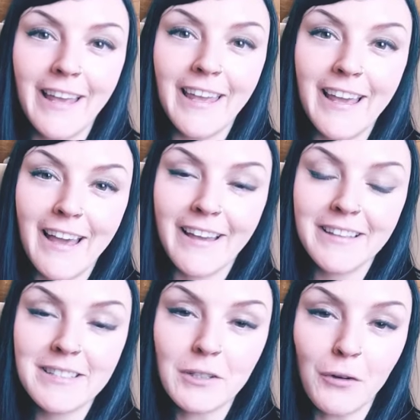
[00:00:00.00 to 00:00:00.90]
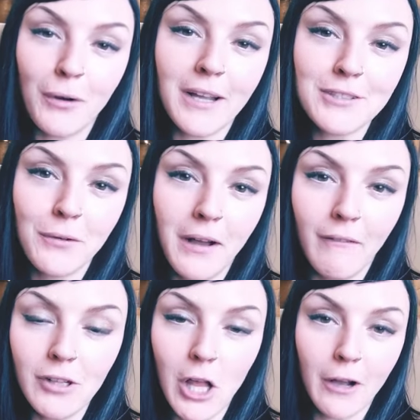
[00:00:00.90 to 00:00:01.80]
Hey guys, so I don't
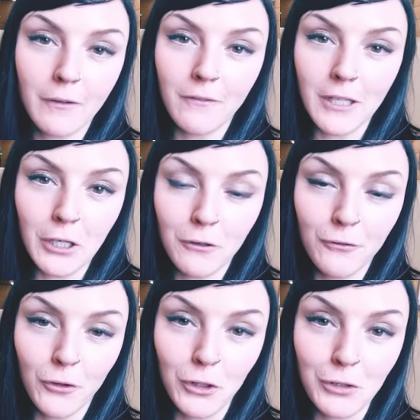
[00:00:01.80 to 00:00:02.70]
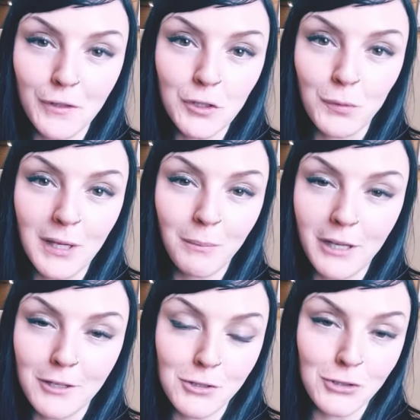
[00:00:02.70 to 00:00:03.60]
have a long video for you this week
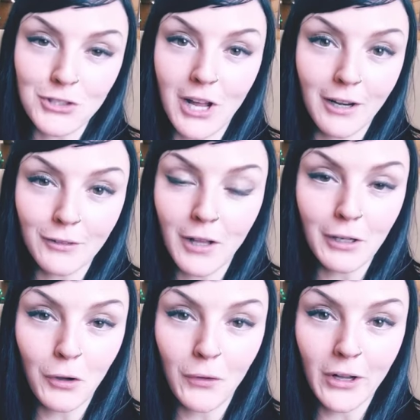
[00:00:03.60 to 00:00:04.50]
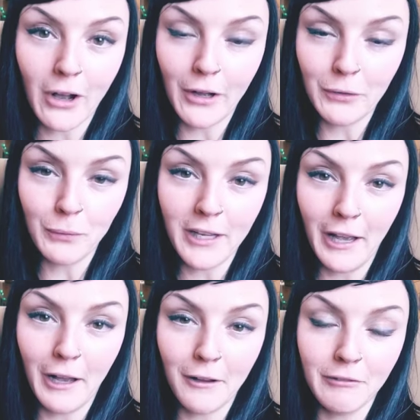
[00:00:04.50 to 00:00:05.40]
because there's not a lot going on. We
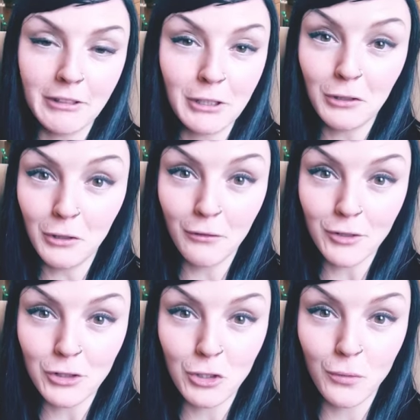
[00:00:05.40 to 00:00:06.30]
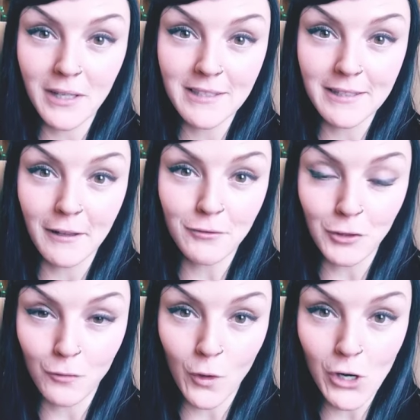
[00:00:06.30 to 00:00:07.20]
have a little over two weeks left
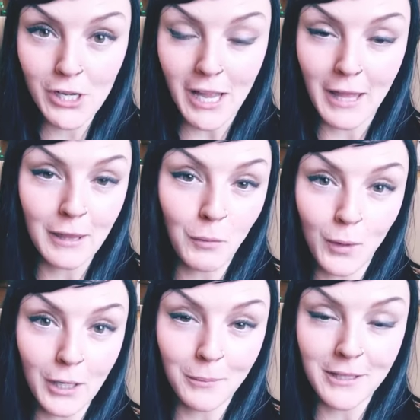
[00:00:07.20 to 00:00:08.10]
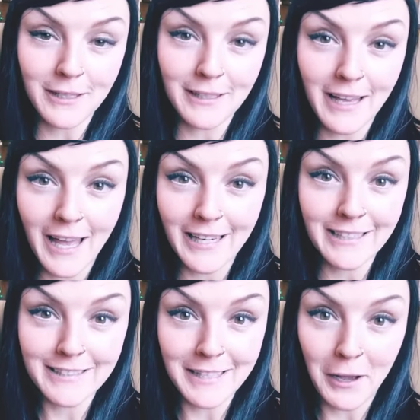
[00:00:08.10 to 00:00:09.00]
of work and then we're going to be
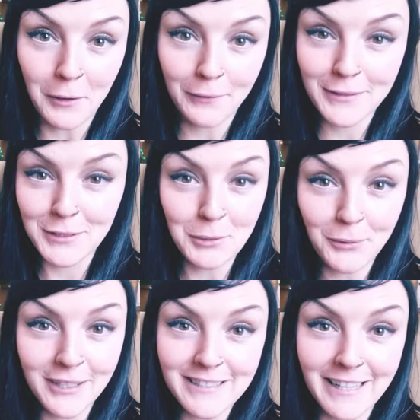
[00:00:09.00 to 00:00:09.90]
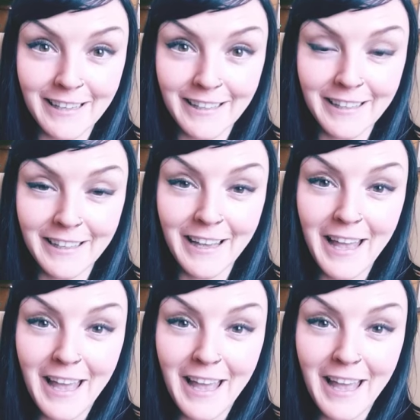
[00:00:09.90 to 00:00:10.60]
heading south. Super exciting.